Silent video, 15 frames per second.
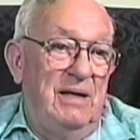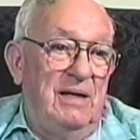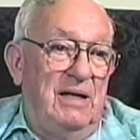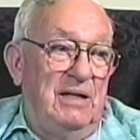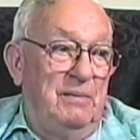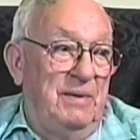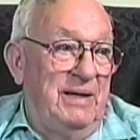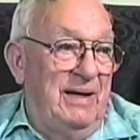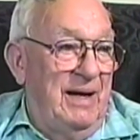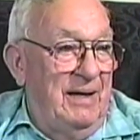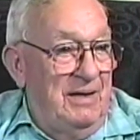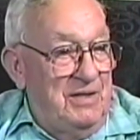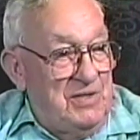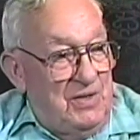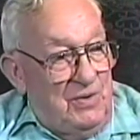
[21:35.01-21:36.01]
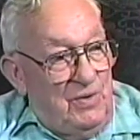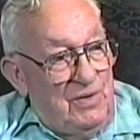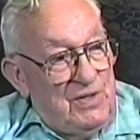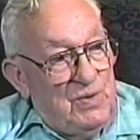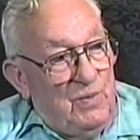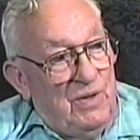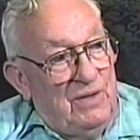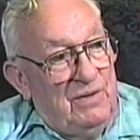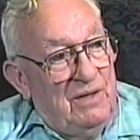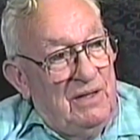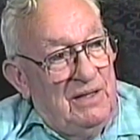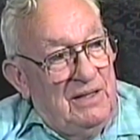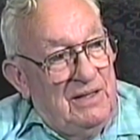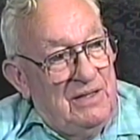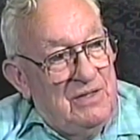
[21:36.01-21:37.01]
And the mechanics, of course, worked on
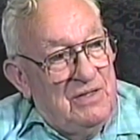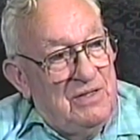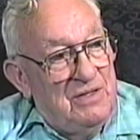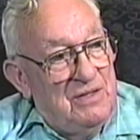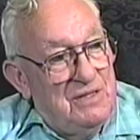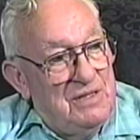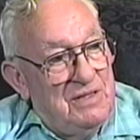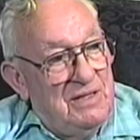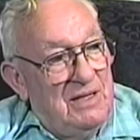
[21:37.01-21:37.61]
the engines.